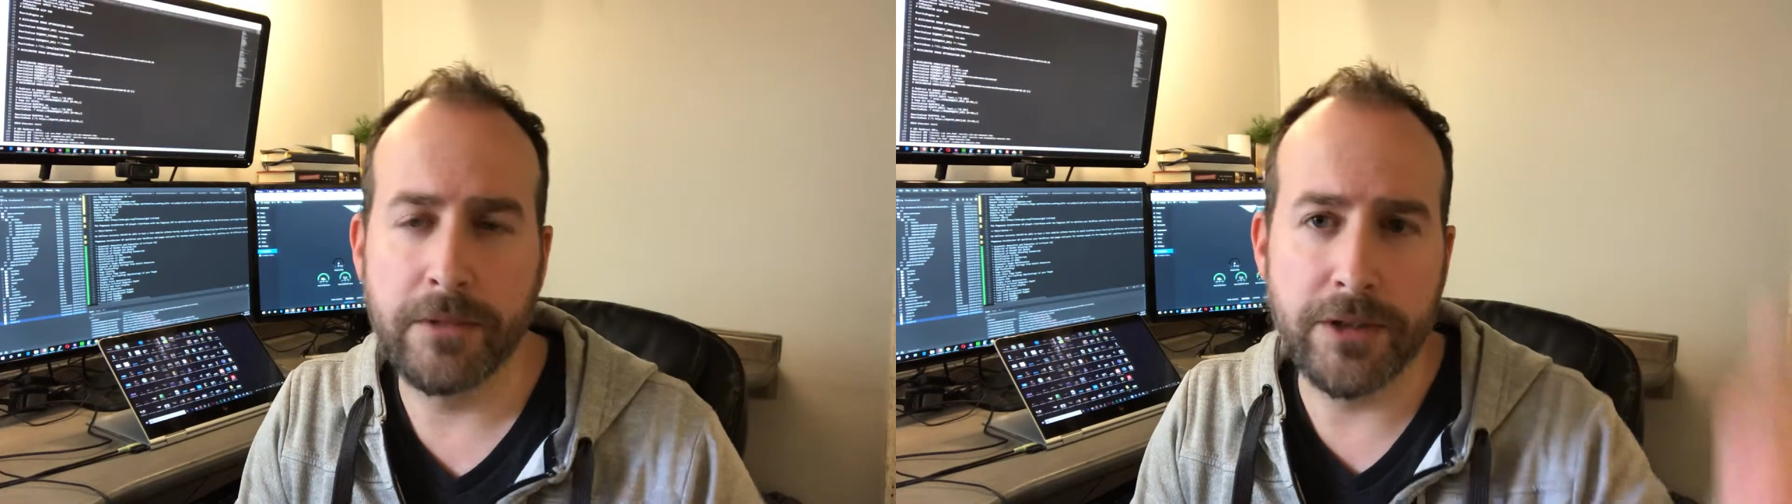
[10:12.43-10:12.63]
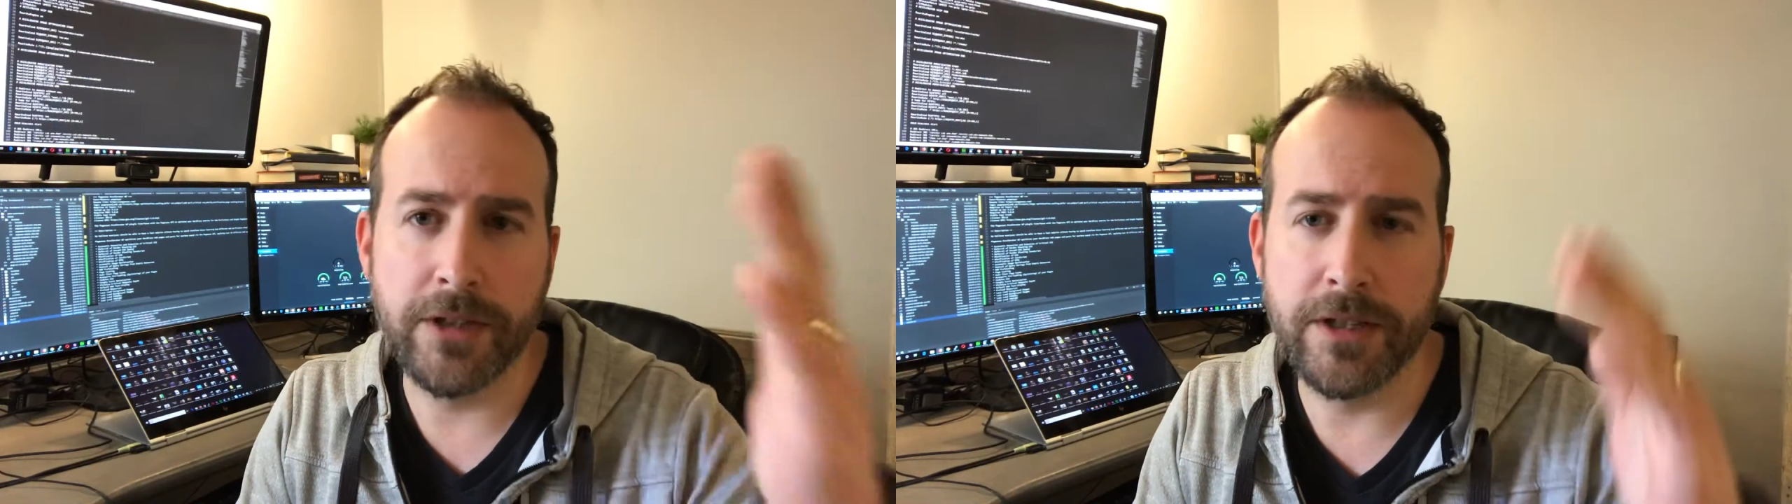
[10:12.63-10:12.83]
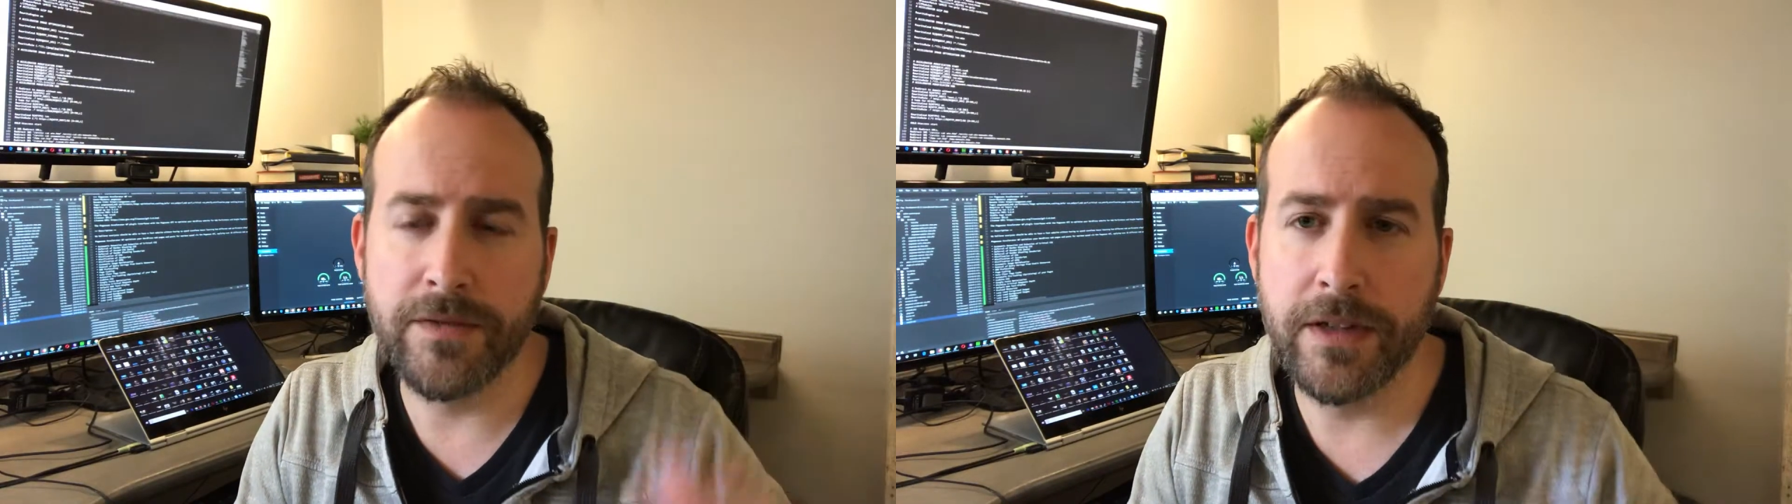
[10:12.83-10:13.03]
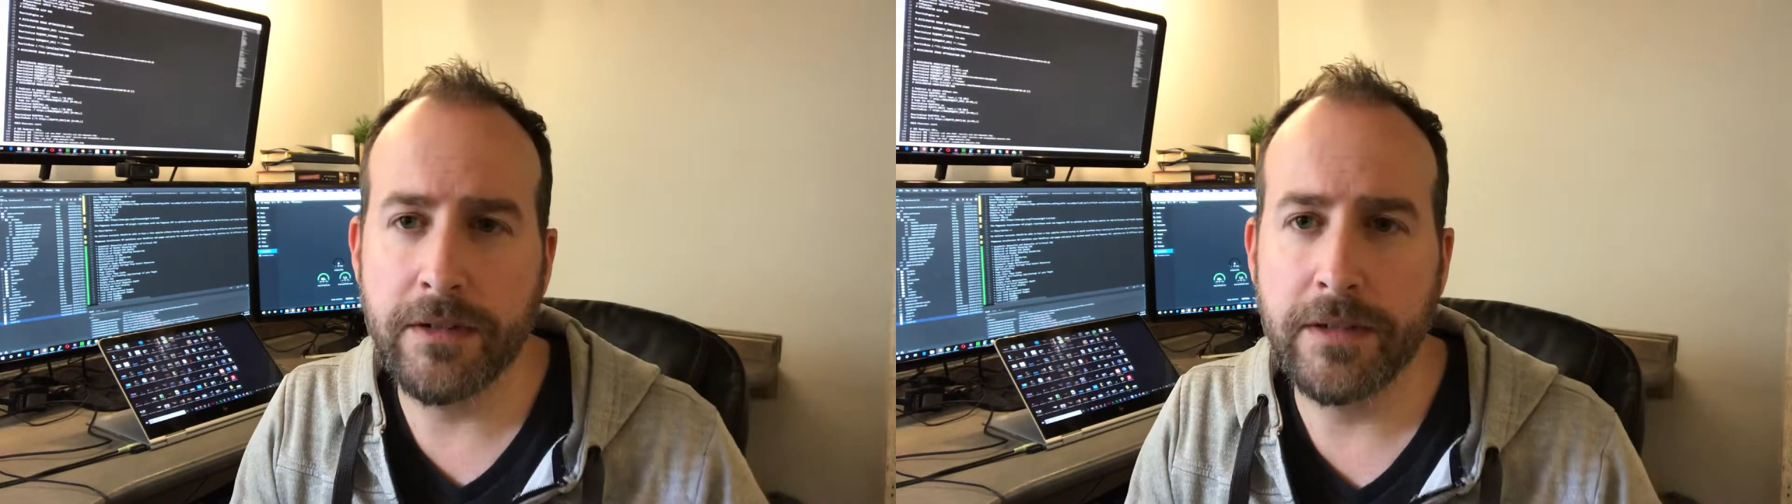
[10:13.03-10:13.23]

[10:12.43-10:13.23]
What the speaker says: you saw this video,